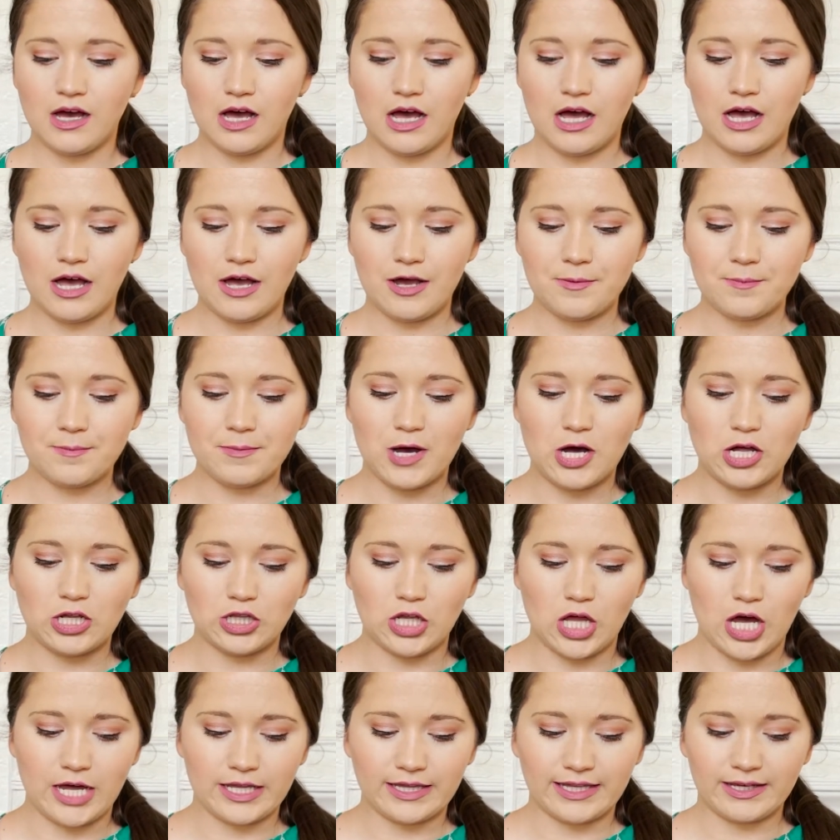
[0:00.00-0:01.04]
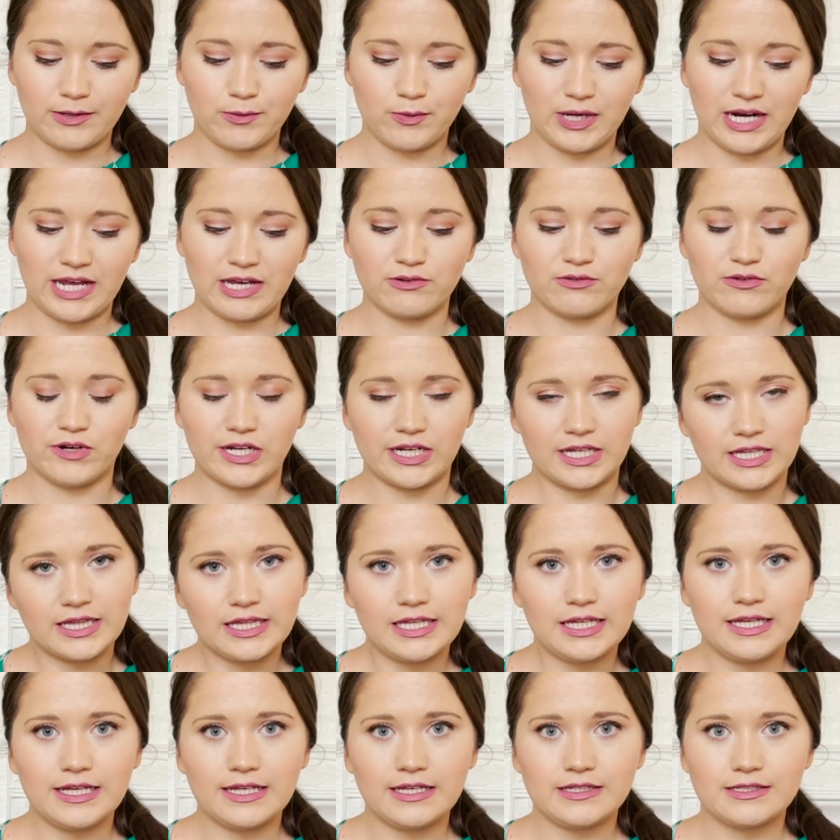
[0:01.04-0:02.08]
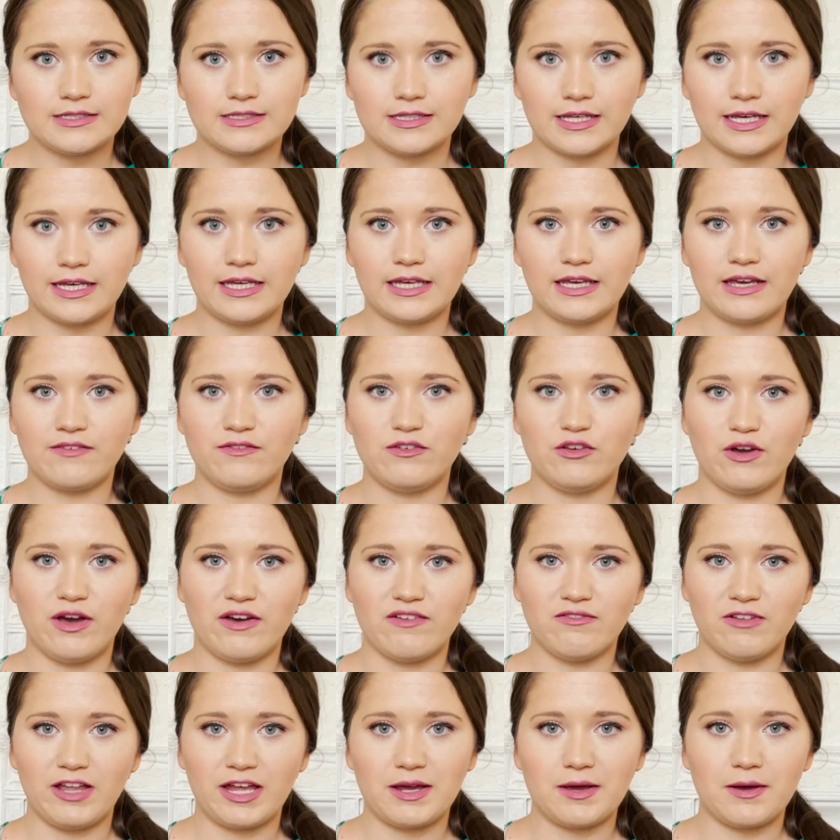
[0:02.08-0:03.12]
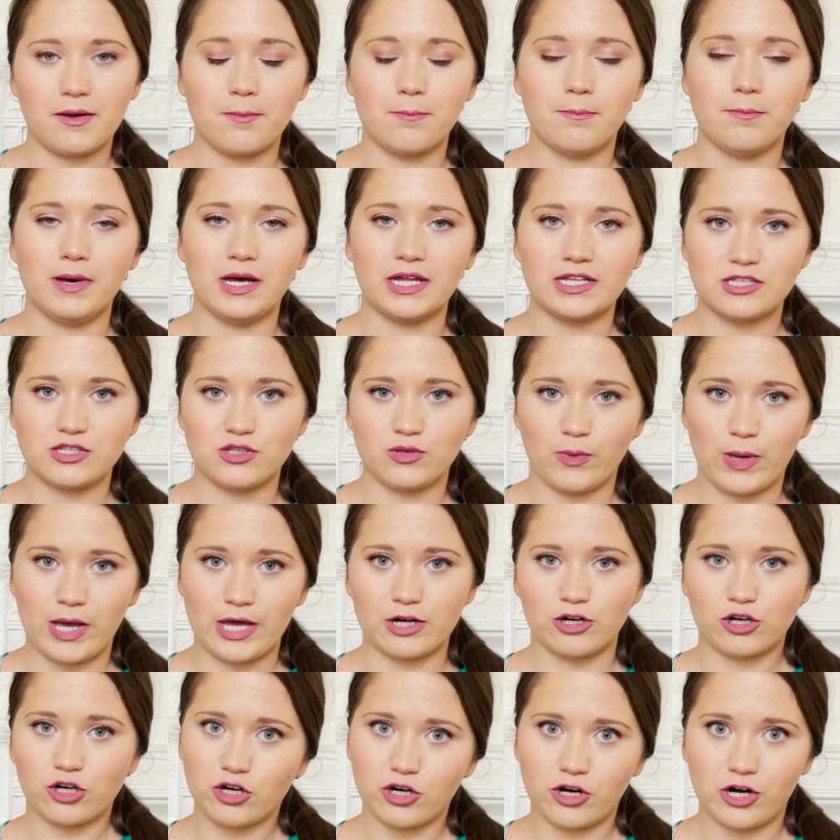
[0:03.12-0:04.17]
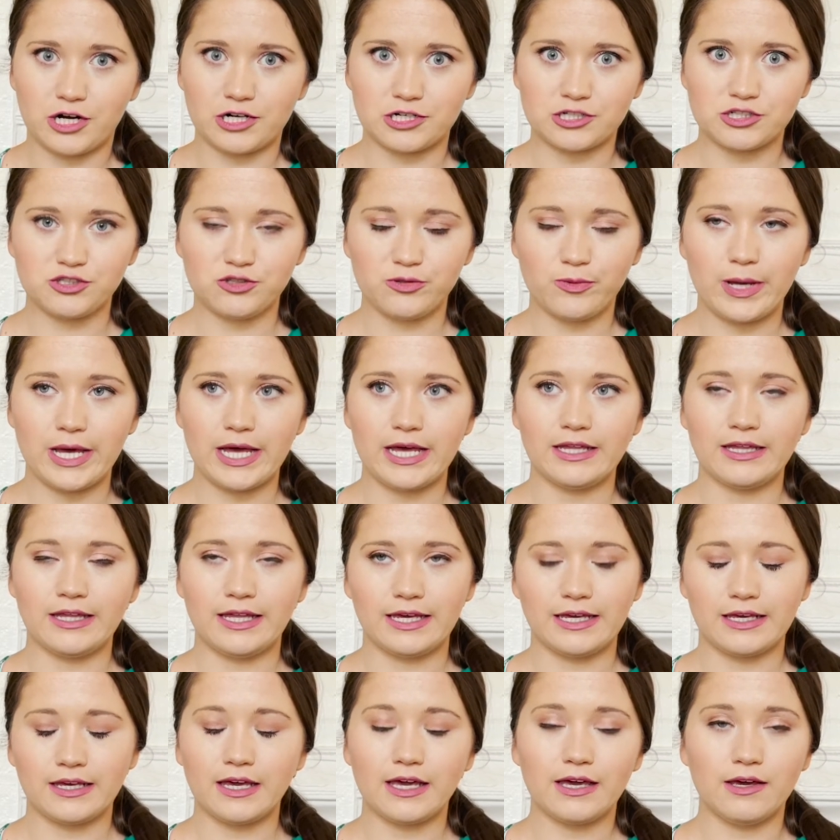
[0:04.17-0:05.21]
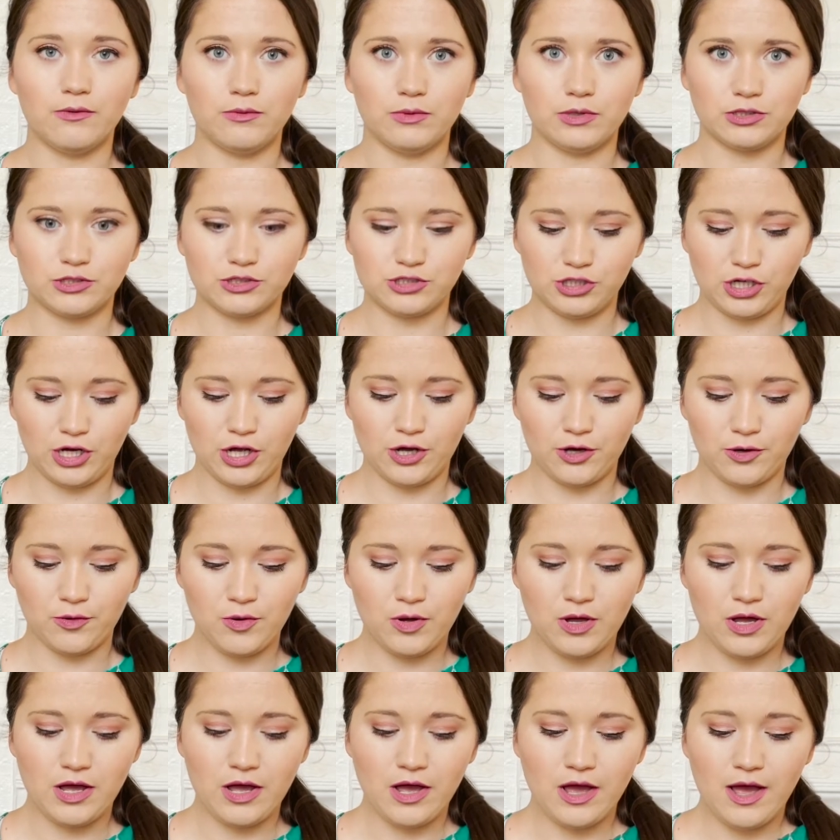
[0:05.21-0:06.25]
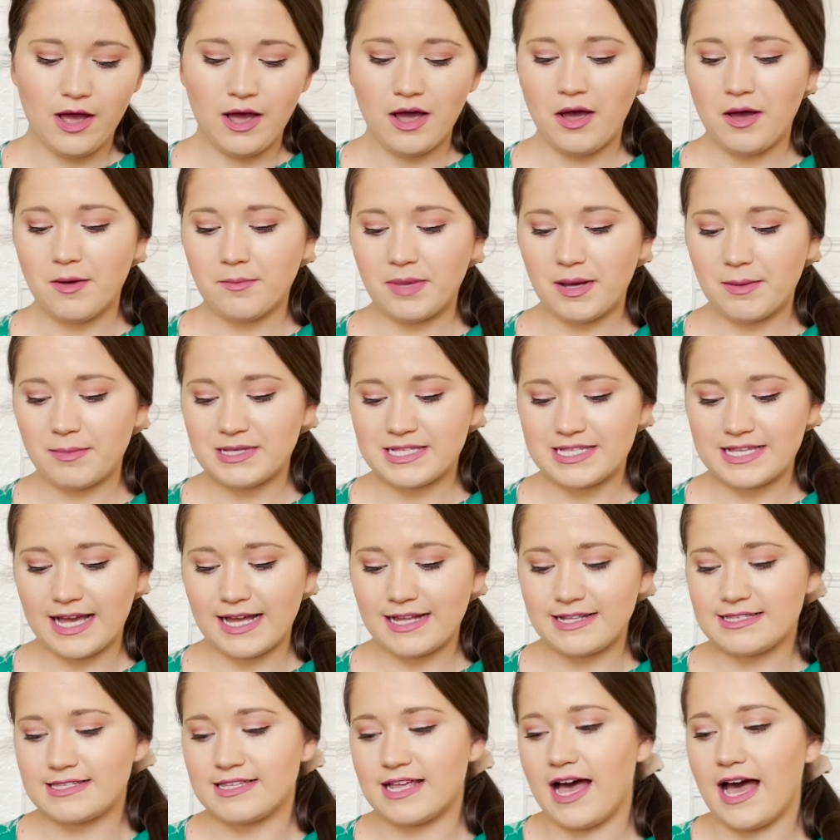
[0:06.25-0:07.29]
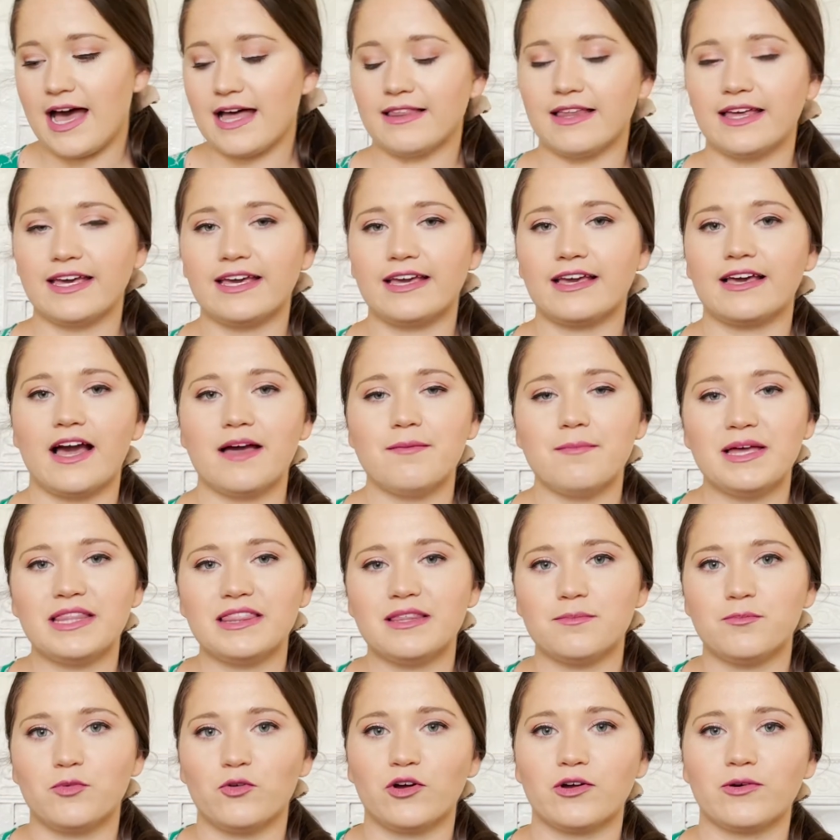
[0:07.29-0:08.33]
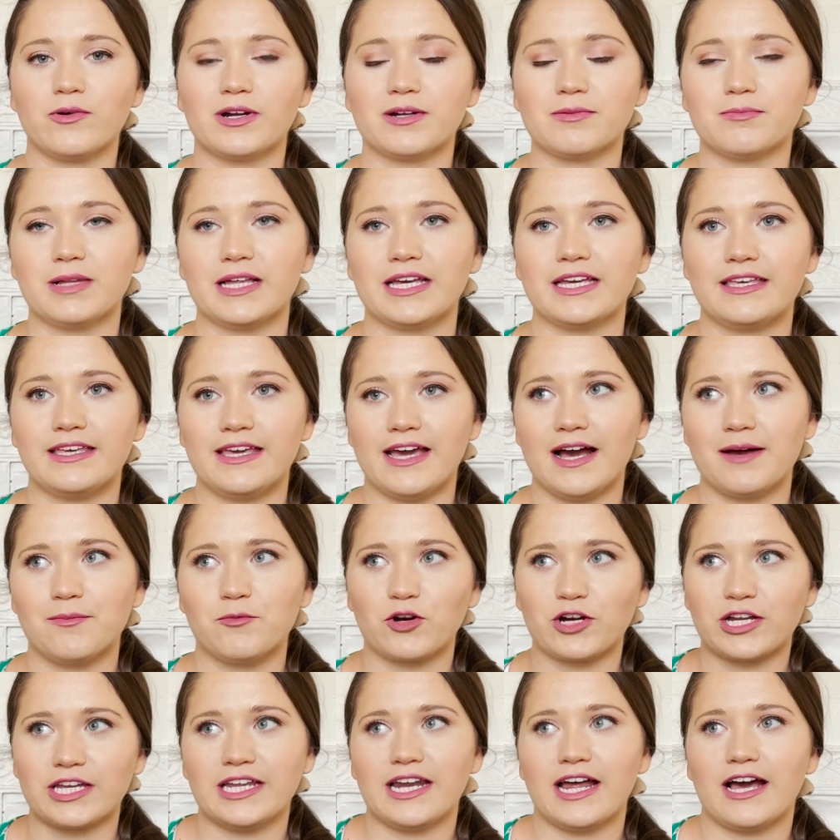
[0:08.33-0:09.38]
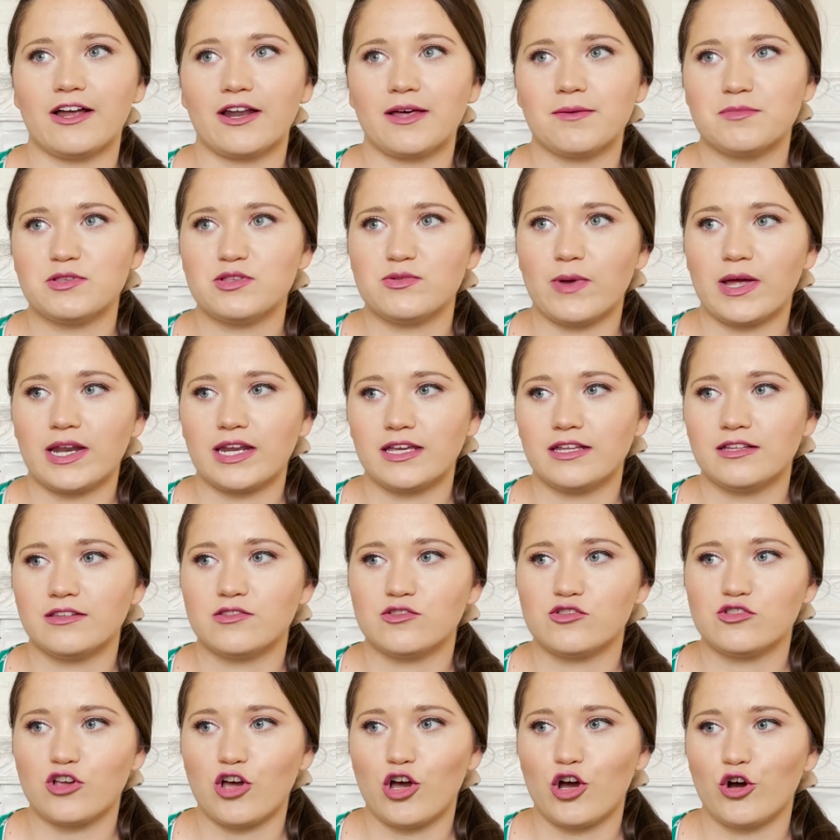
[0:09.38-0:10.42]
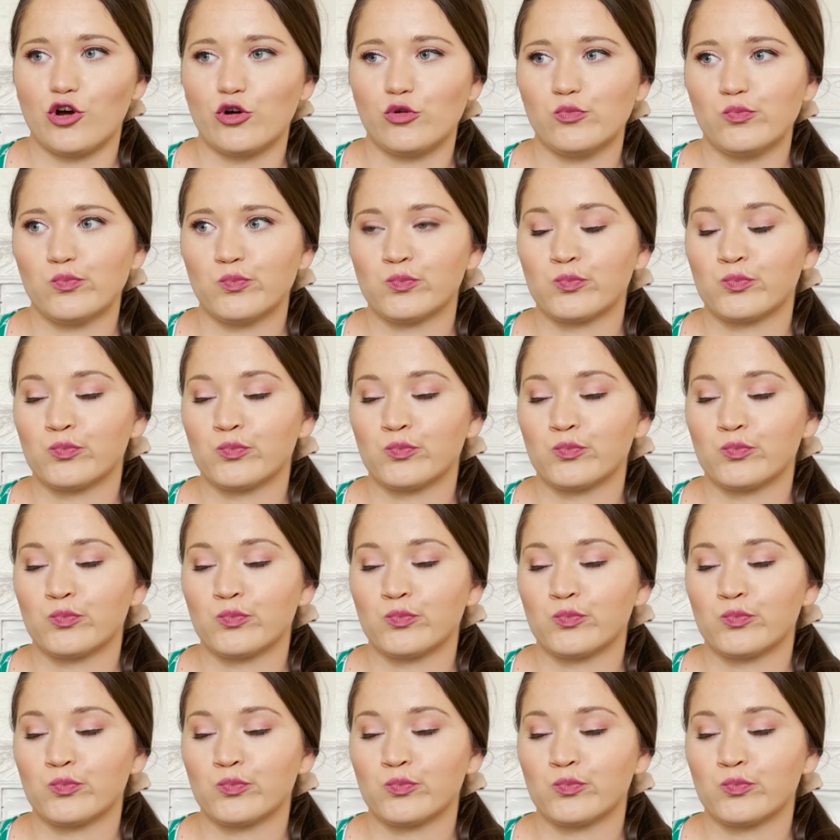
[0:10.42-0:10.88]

a lot. Like when I run in these, like if you have like butt sweat or crotch sweat, like it will show. But besides that, like I'm at the point where I'm like, yeah, I'm working out, I'm sweating, so